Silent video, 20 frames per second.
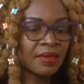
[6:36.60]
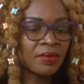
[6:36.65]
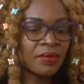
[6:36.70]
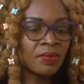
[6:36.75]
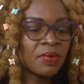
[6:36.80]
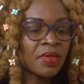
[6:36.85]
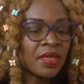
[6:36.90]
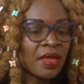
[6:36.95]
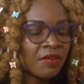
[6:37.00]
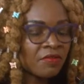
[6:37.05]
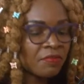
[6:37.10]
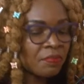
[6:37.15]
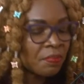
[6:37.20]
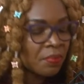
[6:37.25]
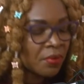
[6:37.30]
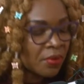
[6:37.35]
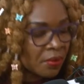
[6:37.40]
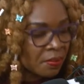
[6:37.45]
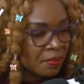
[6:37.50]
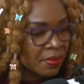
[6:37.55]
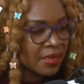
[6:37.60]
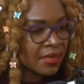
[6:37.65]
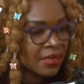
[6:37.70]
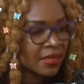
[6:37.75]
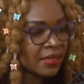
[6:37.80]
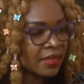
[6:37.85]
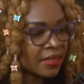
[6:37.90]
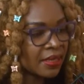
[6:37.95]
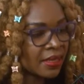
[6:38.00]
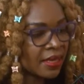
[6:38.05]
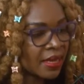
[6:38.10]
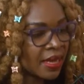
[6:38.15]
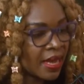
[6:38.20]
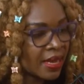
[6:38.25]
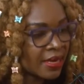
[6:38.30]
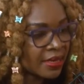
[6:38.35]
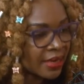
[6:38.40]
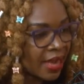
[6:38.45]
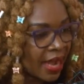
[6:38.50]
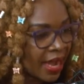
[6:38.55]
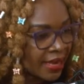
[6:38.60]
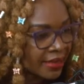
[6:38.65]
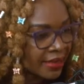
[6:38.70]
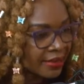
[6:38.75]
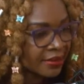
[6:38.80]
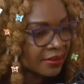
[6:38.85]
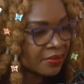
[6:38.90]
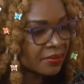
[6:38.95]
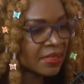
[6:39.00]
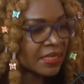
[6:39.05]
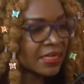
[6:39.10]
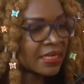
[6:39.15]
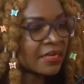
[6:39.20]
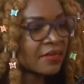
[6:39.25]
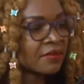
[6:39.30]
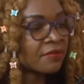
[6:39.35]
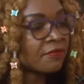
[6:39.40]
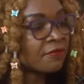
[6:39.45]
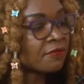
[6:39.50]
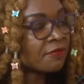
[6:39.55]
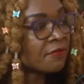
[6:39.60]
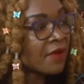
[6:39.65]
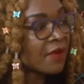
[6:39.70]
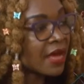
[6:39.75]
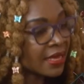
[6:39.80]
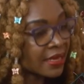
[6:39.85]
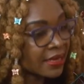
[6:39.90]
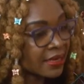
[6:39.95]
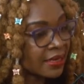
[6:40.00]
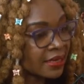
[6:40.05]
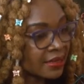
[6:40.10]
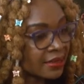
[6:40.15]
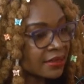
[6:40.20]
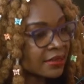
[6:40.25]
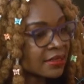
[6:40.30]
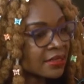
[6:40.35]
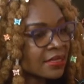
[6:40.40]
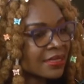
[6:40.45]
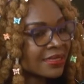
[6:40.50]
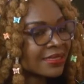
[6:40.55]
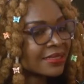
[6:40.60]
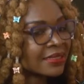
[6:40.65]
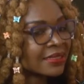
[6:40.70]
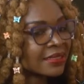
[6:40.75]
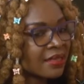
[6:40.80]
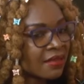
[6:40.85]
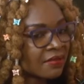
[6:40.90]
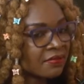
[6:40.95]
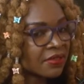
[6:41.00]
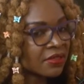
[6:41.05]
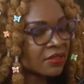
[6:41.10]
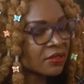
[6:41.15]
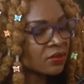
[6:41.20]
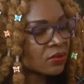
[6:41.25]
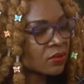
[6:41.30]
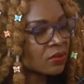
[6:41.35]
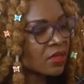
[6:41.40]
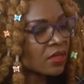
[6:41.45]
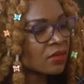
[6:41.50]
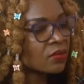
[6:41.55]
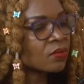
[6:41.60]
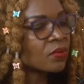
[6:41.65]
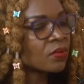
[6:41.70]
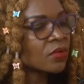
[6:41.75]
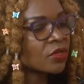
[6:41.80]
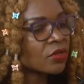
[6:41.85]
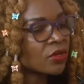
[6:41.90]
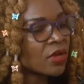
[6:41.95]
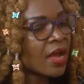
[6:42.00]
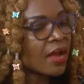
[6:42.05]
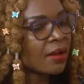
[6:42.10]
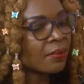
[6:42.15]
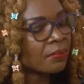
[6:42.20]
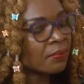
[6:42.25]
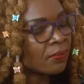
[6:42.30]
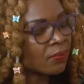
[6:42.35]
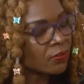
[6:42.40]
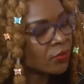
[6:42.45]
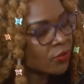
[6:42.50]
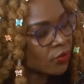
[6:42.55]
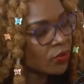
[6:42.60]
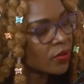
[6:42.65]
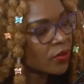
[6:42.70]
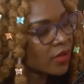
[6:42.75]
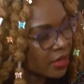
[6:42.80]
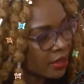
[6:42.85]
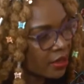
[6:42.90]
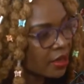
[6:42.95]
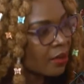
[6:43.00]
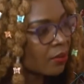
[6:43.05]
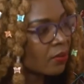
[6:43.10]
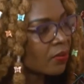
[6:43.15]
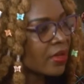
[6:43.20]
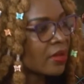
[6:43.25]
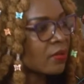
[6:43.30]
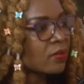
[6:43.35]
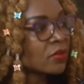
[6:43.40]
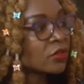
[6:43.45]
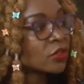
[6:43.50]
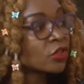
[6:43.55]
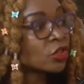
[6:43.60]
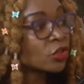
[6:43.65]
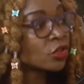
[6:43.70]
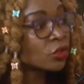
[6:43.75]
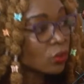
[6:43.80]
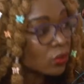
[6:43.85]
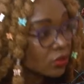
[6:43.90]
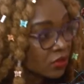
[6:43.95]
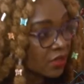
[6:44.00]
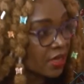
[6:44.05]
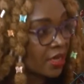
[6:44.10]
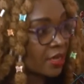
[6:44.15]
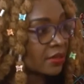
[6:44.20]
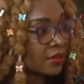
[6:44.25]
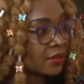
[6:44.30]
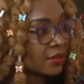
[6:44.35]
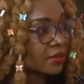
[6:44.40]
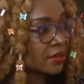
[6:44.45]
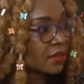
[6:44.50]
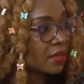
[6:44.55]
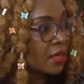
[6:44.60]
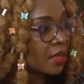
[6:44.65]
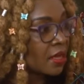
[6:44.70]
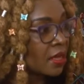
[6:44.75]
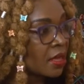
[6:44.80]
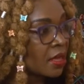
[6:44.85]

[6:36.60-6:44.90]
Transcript: That we have properly and adequately financed this service so that we are doing away with shortcuts.